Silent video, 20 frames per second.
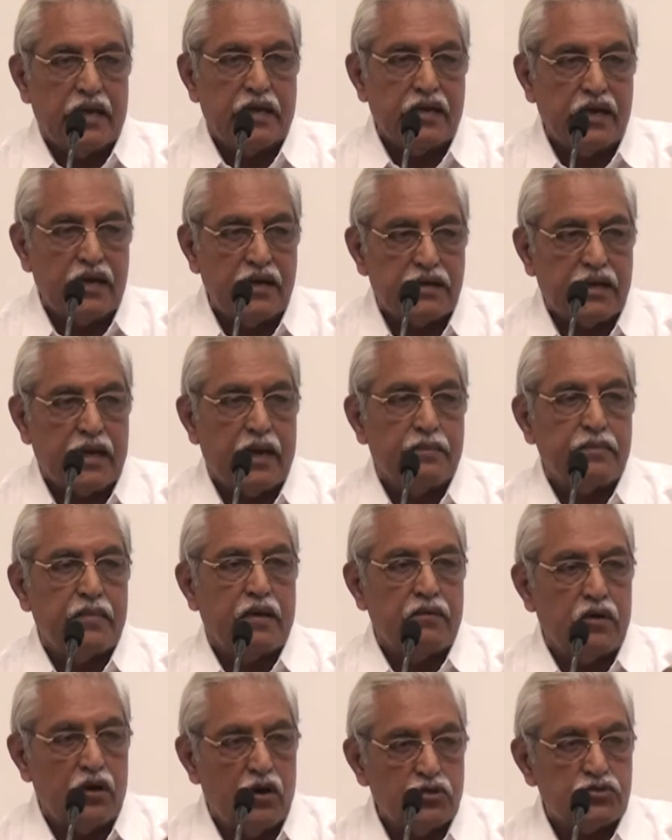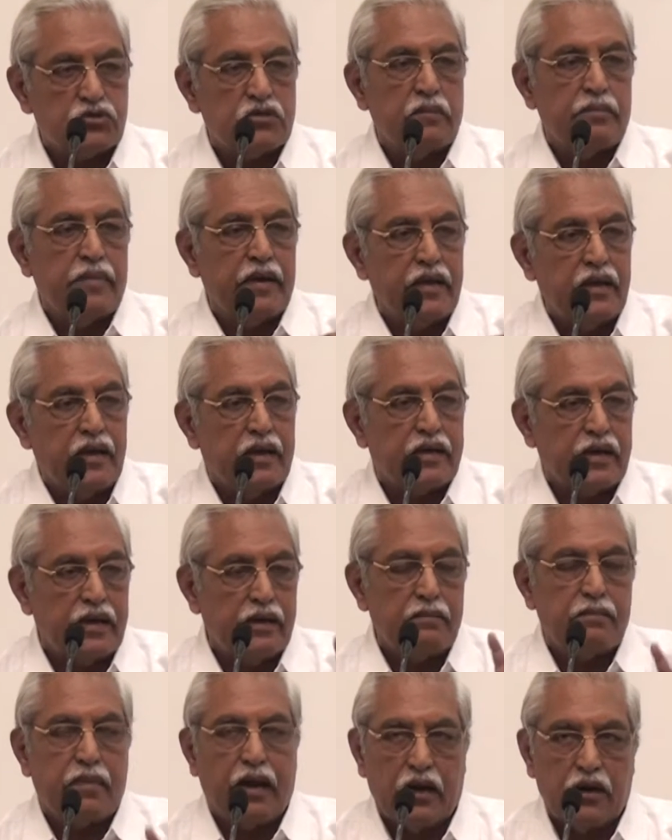Any time they will also be
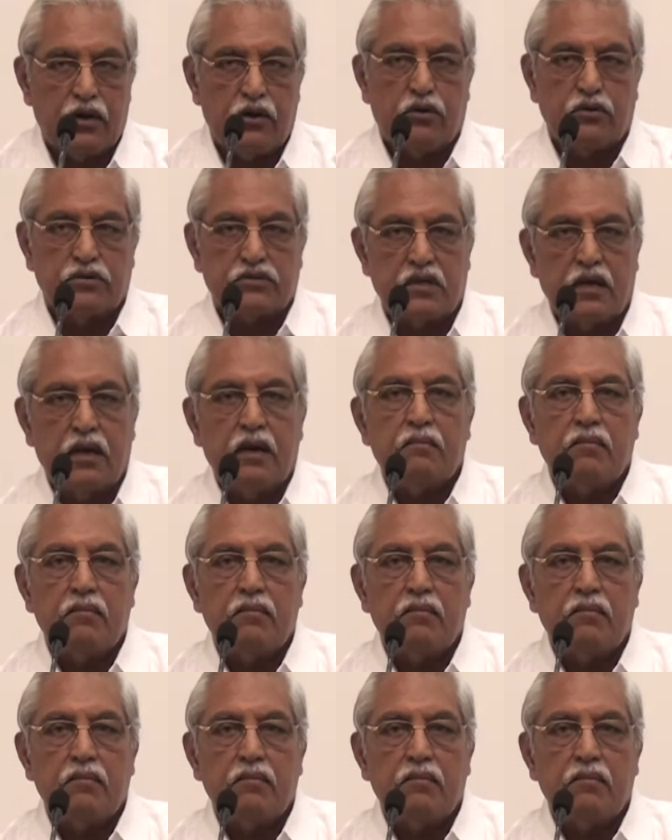again bad loans,